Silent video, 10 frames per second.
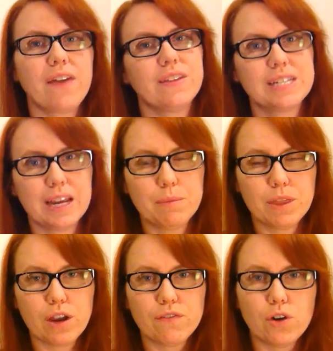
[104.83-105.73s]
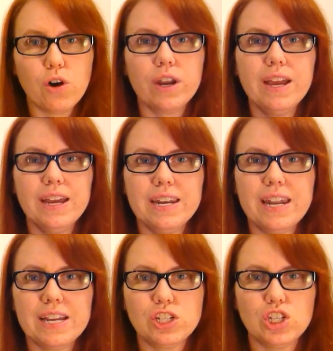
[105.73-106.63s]
And the team that I've got
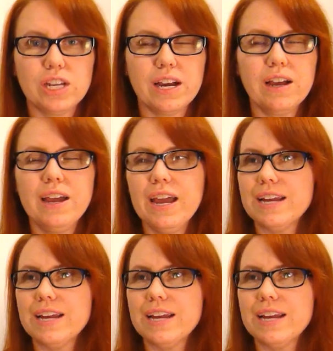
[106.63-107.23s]
next year